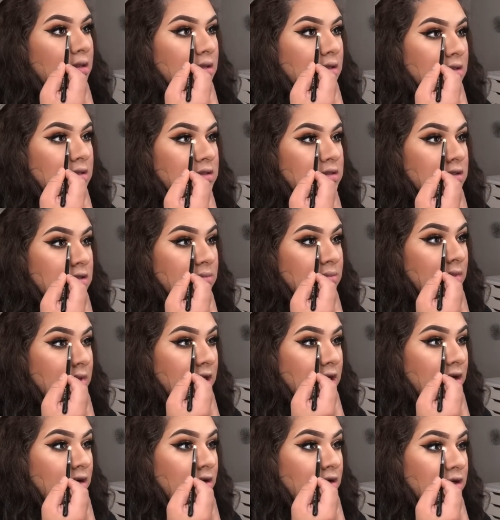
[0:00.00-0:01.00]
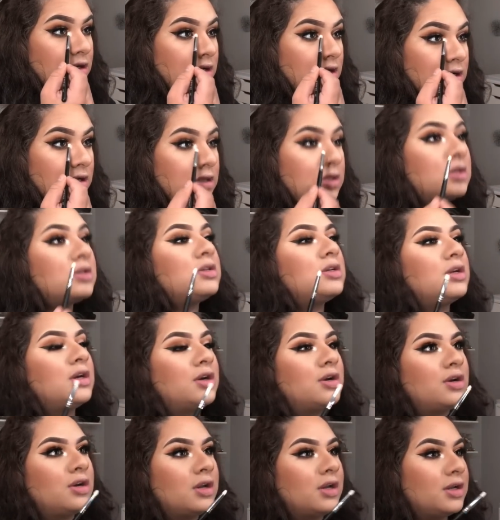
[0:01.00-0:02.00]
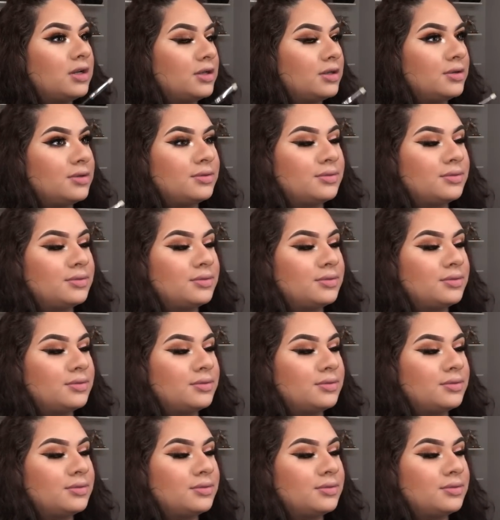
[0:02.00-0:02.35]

this to my inner tear duct.